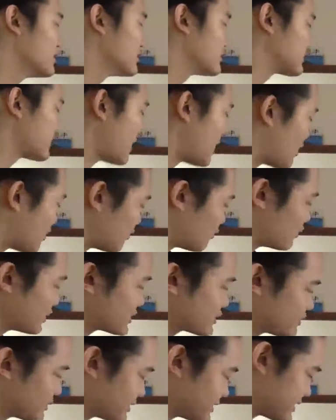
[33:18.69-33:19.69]
So
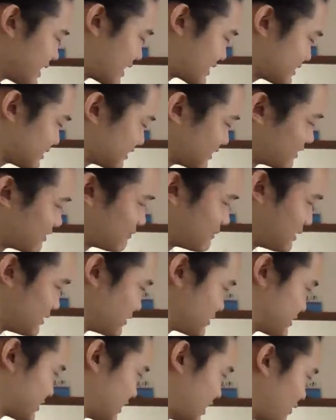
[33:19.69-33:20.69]
which one is actually going to be
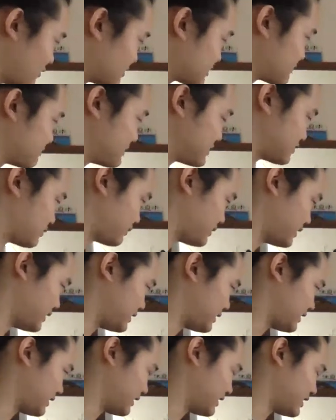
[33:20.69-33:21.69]
the slowest
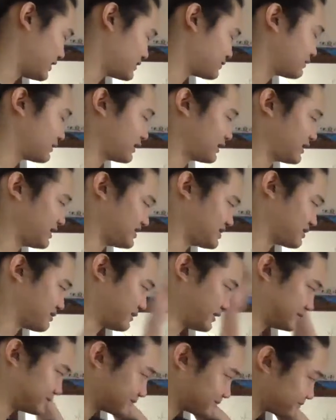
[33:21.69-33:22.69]
between case 1 and case 3?